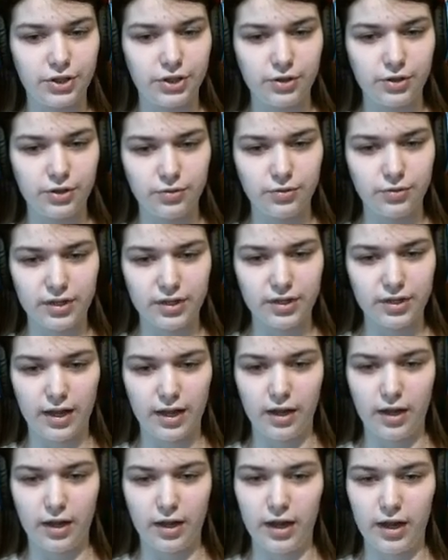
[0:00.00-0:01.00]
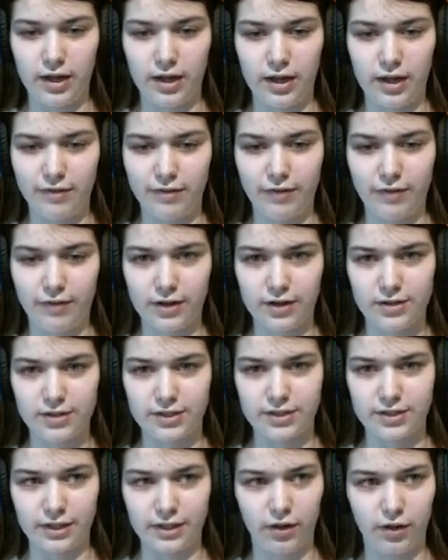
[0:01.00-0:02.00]
use a fire
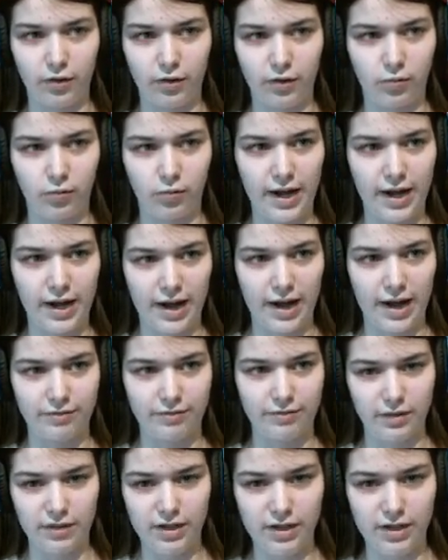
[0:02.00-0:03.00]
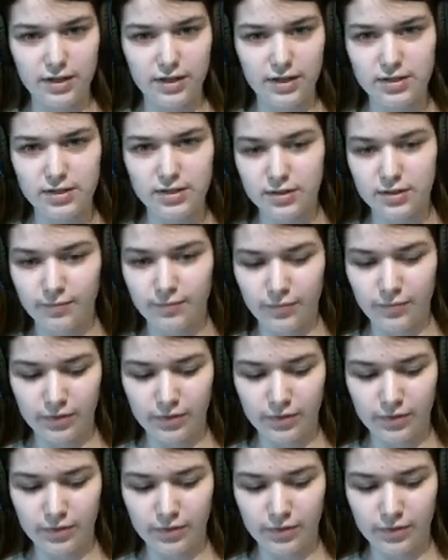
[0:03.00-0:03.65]
skill right after this,